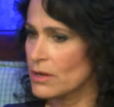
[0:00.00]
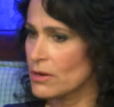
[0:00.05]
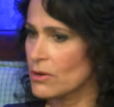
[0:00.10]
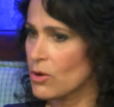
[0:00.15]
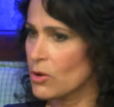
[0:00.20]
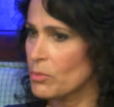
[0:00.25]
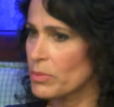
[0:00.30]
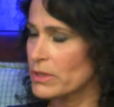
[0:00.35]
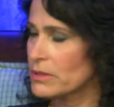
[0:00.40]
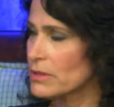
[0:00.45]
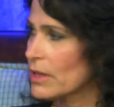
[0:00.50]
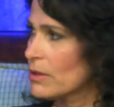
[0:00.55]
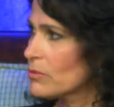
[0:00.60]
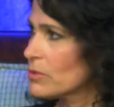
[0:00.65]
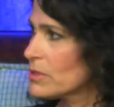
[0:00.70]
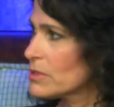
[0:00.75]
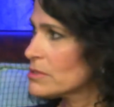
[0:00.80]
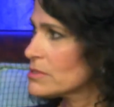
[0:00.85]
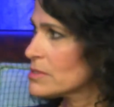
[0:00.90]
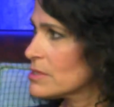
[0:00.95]
are hoping that
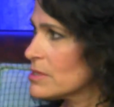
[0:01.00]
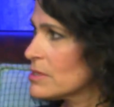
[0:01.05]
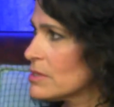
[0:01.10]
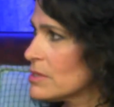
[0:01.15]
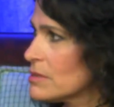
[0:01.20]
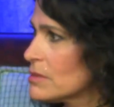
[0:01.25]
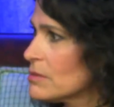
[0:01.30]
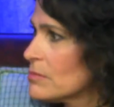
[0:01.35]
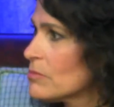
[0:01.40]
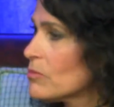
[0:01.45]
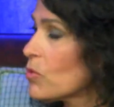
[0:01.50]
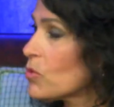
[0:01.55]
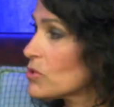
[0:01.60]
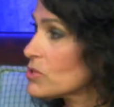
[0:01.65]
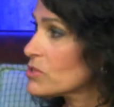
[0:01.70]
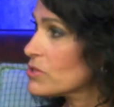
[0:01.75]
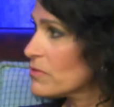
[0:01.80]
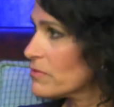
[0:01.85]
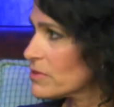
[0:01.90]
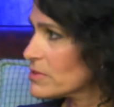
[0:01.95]
we see more
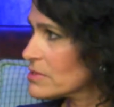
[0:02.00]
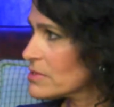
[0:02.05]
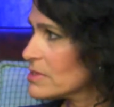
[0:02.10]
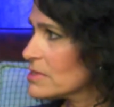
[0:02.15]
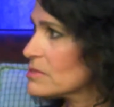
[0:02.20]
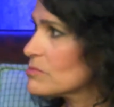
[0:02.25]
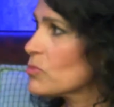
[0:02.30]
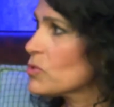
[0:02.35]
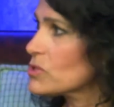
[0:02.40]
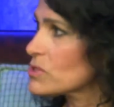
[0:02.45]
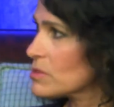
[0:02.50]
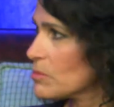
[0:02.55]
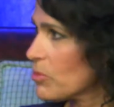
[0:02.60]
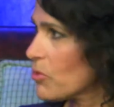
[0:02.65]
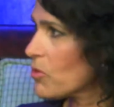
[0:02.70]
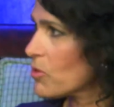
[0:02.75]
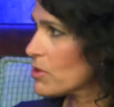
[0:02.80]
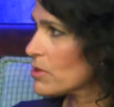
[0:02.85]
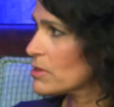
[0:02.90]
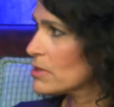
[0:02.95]
services, more
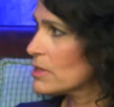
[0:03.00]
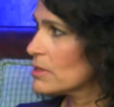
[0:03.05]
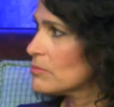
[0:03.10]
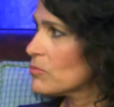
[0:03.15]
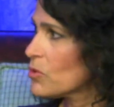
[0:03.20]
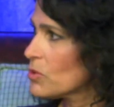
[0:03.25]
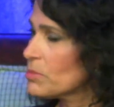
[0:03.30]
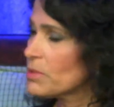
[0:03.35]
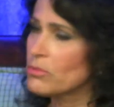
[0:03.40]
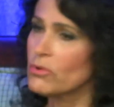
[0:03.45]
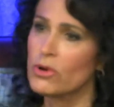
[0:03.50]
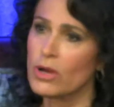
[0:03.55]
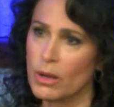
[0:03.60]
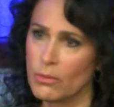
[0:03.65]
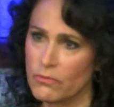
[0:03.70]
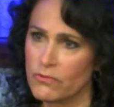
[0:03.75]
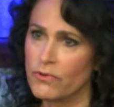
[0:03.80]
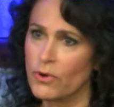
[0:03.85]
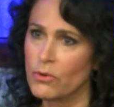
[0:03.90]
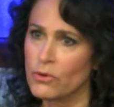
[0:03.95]
support, and more people
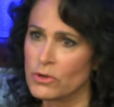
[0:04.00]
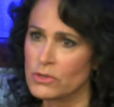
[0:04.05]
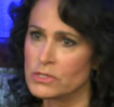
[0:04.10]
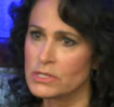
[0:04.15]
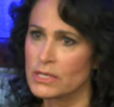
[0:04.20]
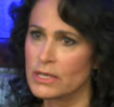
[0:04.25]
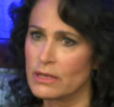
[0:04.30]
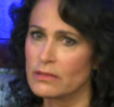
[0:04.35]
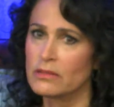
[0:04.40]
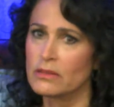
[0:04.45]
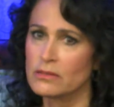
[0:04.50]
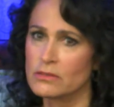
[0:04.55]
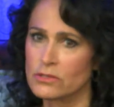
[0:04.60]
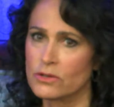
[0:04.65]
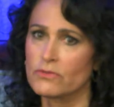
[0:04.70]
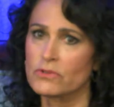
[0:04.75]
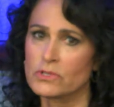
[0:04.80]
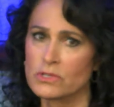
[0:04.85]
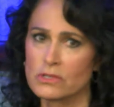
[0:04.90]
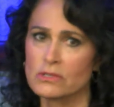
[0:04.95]
come forward to get the
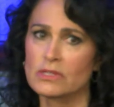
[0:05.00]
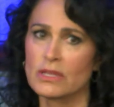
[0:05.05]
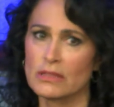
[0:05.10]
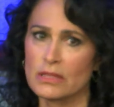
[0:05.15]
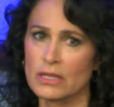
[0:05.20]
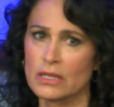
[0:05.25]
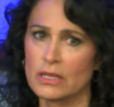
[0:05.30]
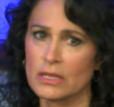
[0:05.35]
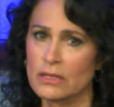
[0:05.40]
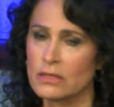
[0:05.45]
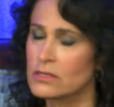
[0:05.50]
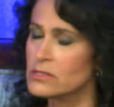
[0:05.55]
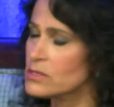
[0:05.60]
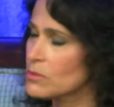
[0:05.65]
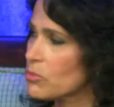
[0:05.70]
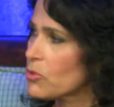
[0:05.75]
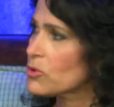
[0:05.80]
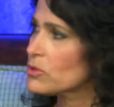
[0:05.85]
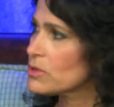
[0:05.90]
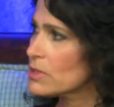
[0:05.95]
services that they need and the
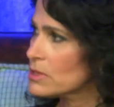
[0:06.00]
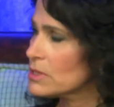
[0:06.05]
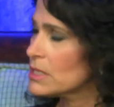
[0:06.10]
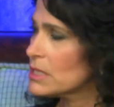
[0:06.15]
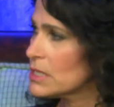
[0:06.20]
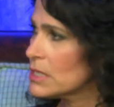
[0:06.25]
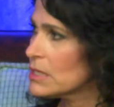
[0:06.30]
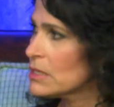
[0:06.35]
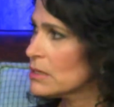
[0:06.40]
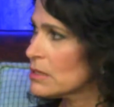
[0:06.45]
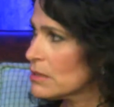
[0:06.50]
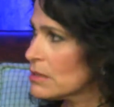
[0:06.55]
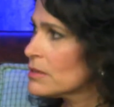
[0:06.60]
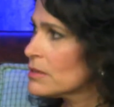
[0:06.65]
support that they need.